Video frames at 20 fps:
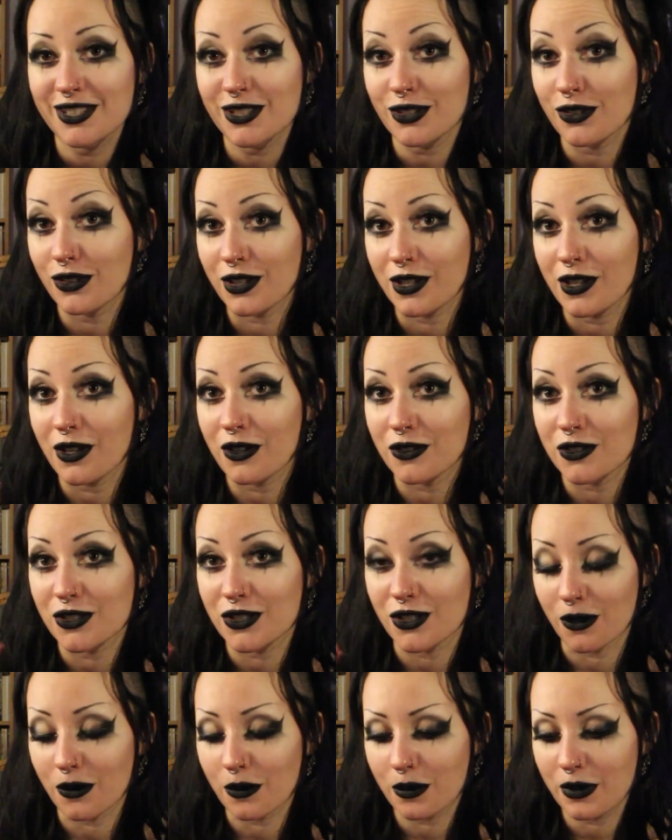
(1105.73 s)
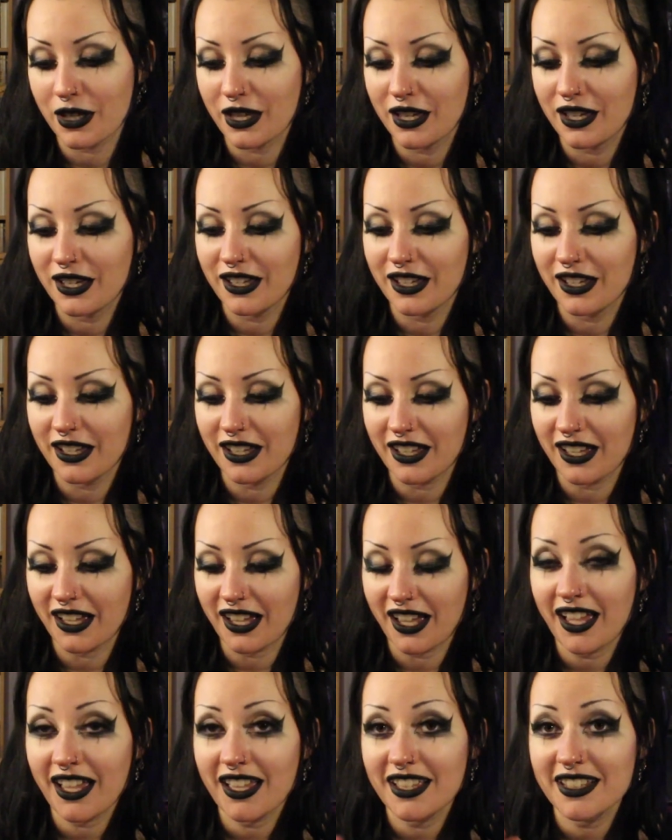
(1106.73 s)
the yarn shop,
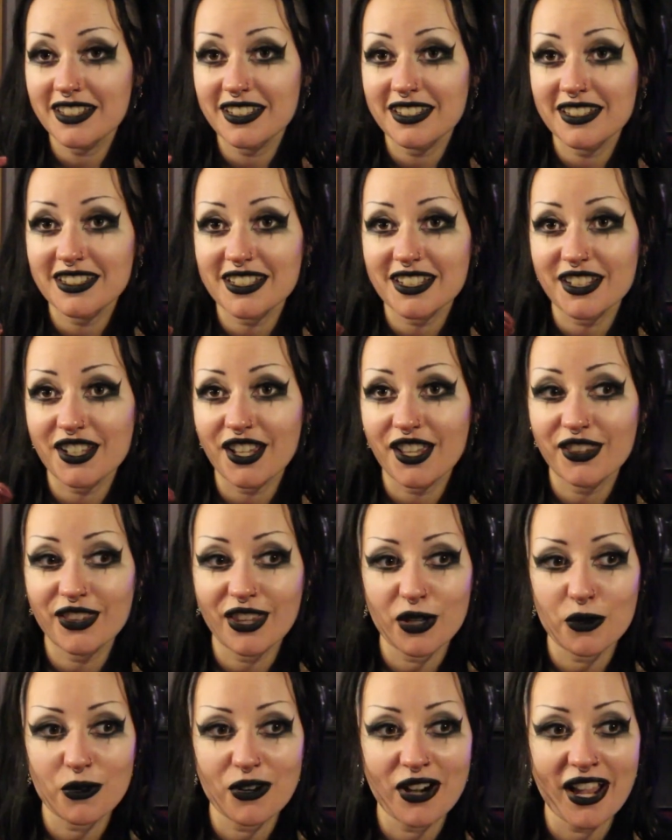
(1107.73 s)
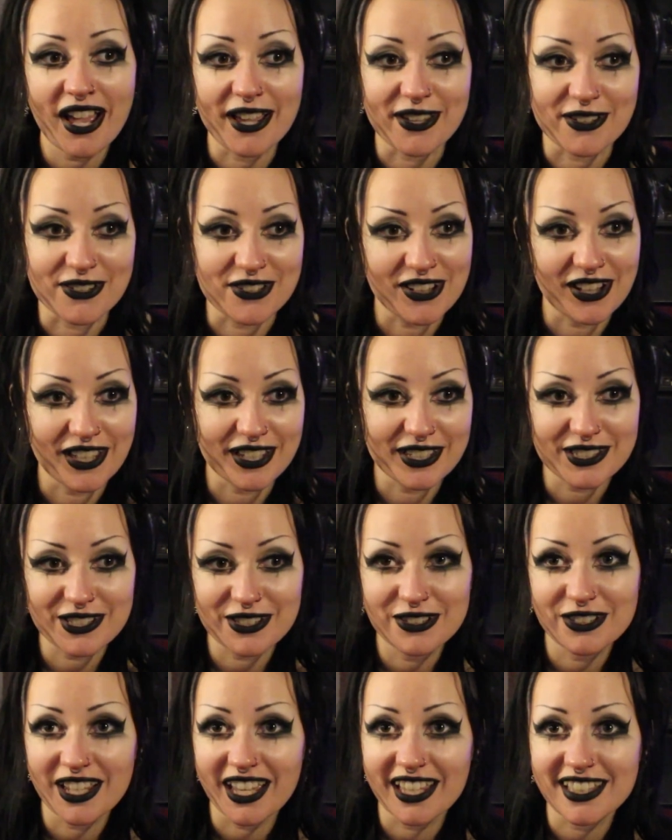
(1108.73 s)
and they were out like
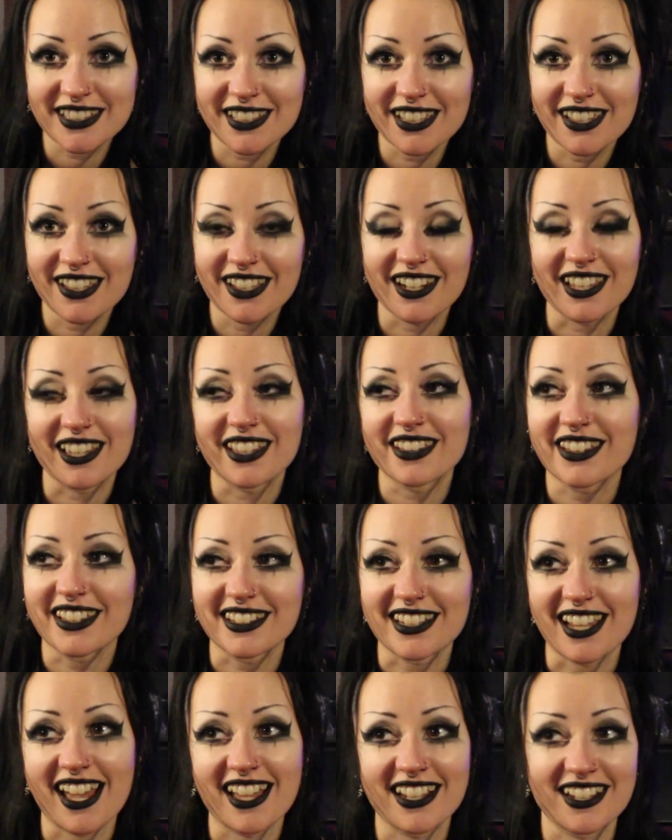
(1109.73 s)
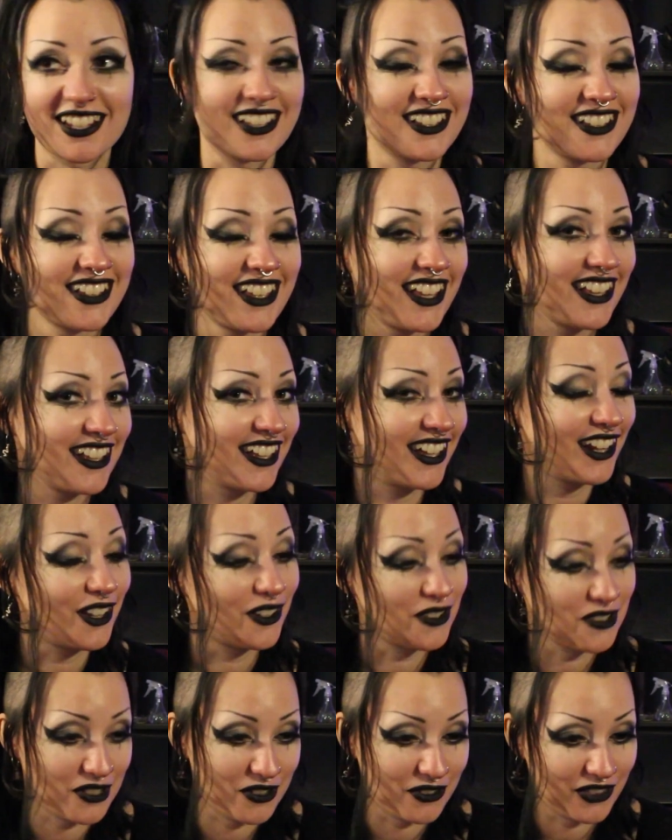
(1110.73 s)
2 days earlier. They'd had a
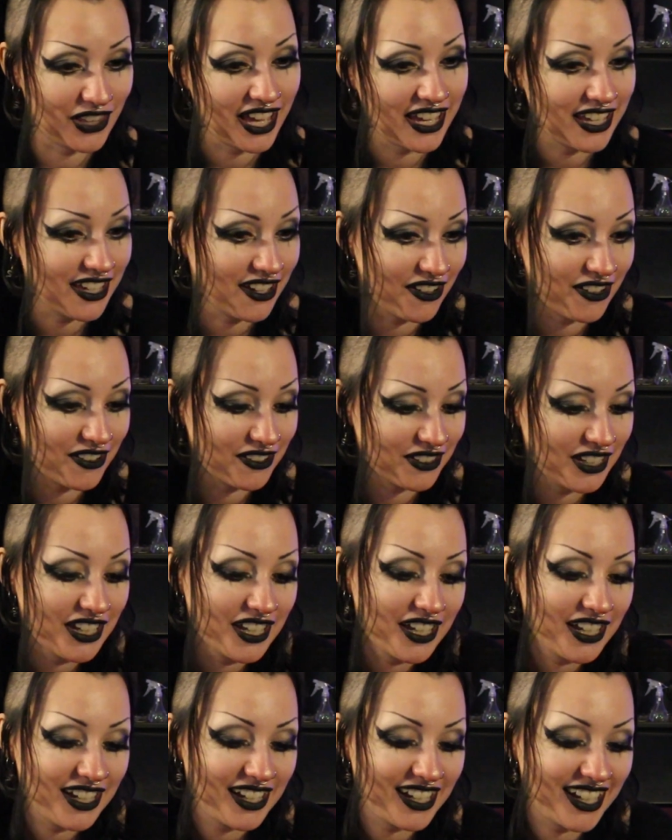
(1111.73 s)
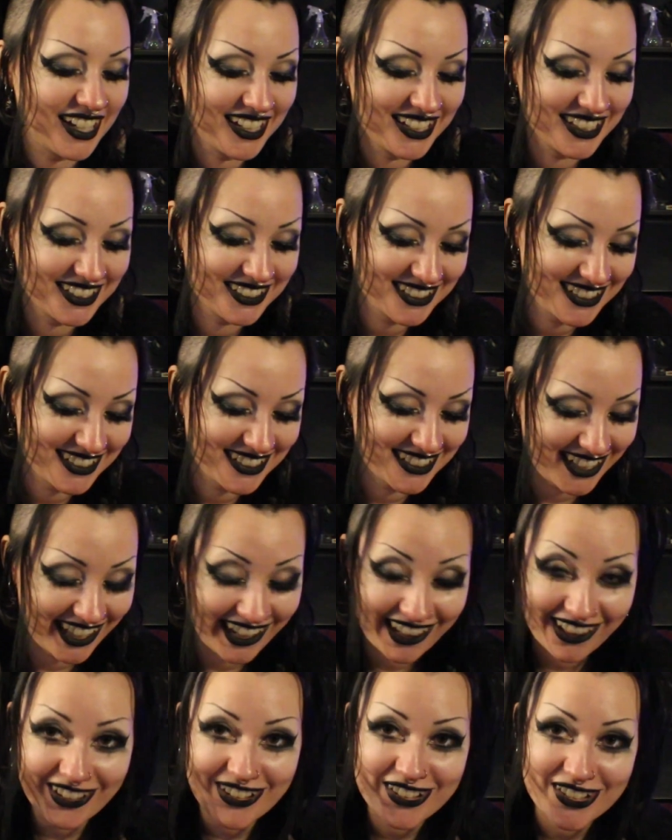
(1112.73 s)
lot of that yarn, a
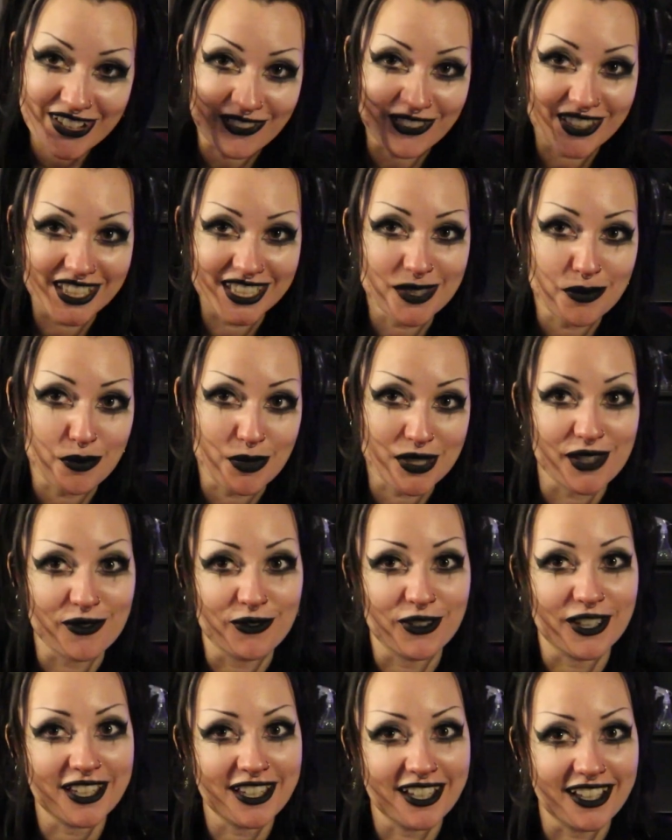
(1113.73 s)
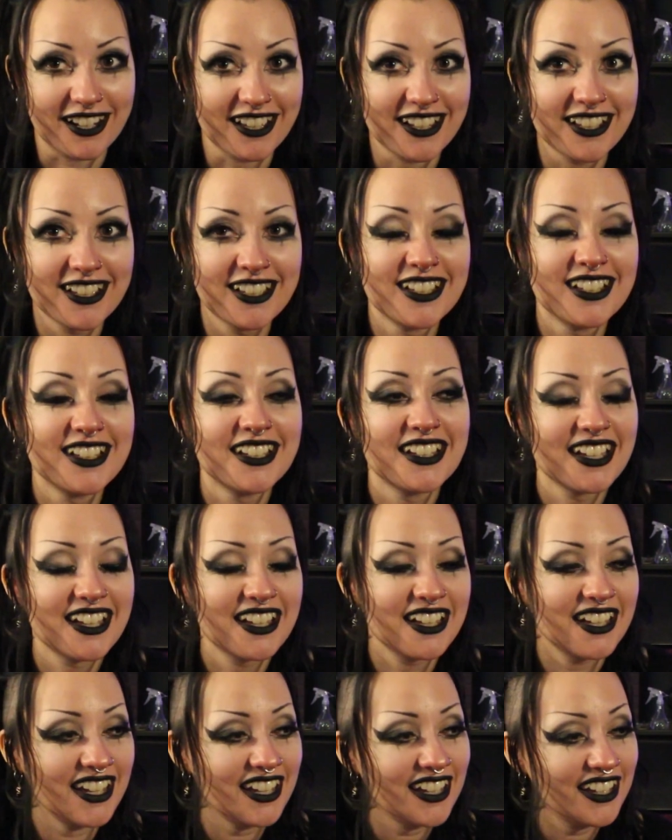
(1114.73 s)
lot of this specific colour.
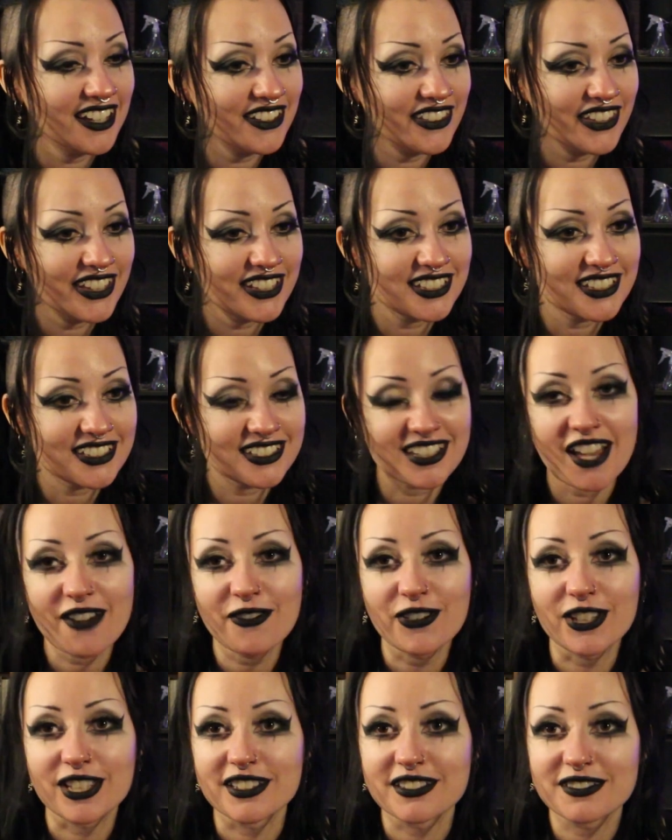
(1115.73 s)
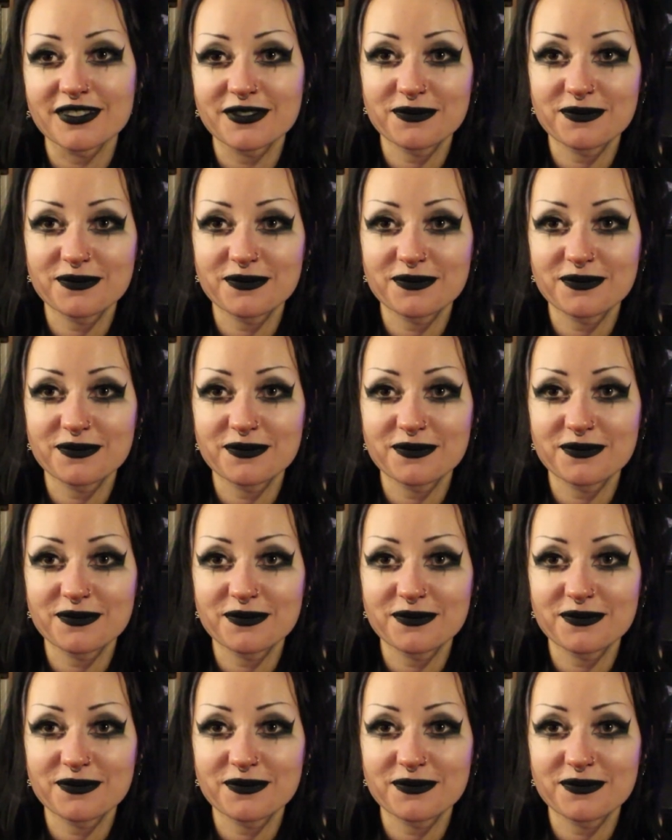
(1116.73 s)
They didn't have it.